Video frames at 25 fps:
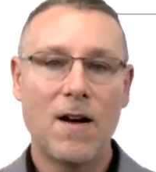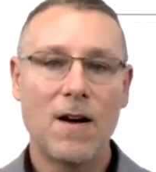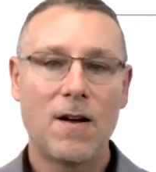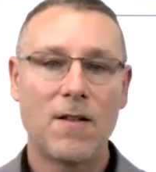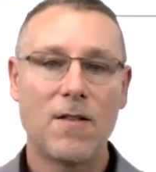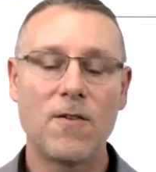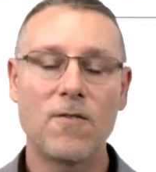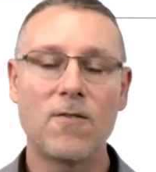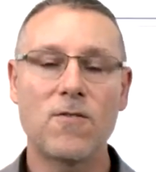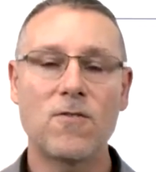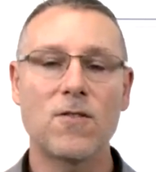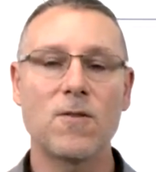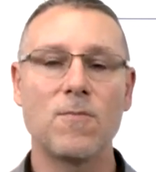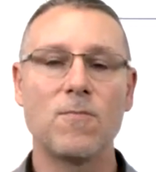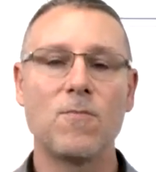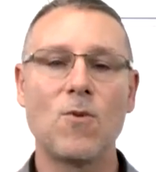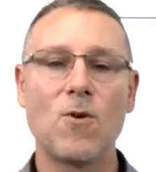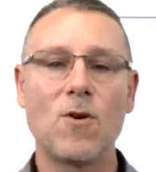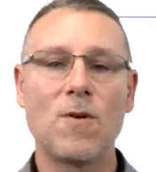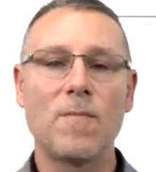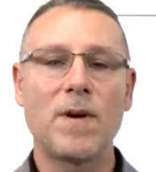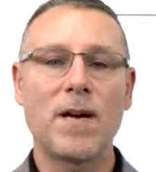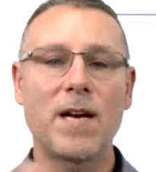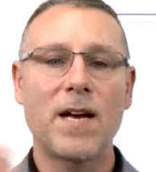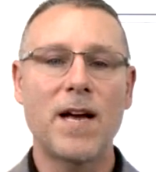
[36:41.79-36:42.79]
There's some
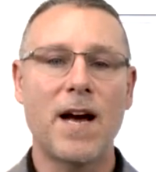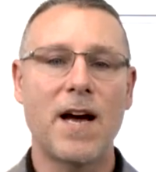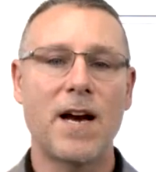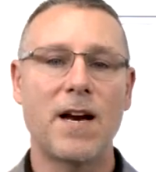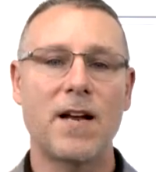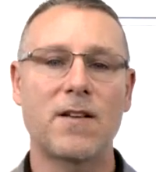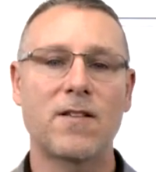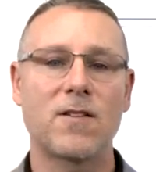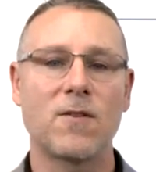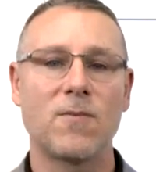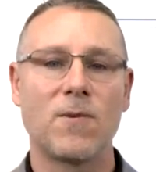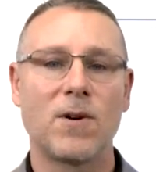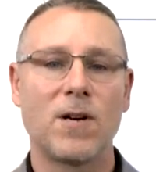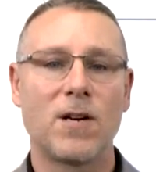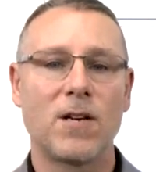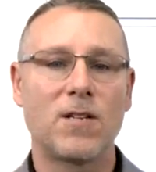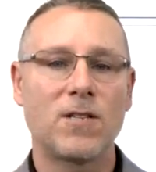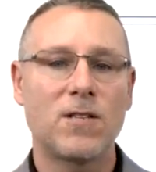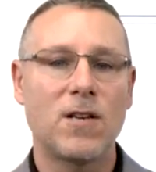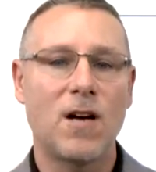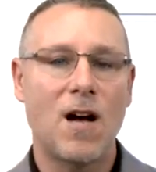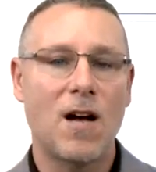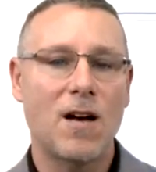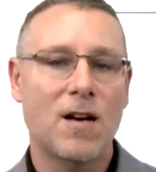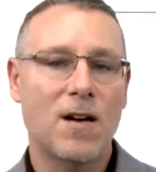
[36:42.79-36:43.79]
more mechanics that we're going to
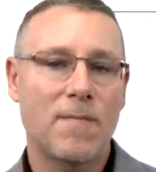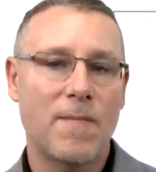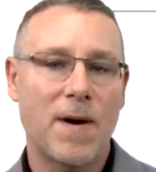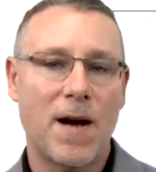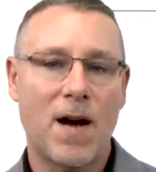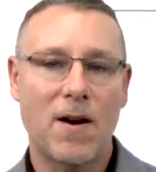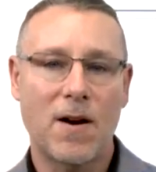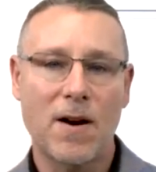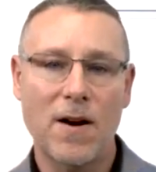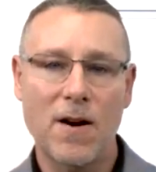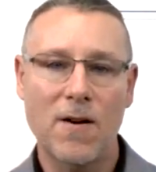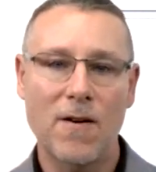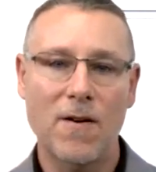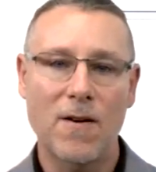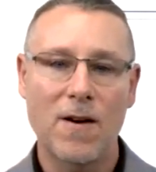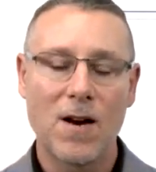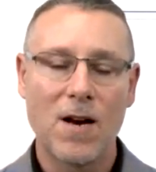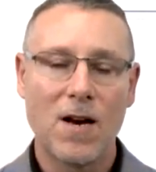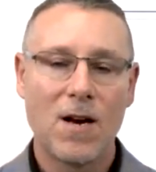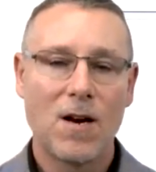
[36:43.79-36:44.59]
talk about here,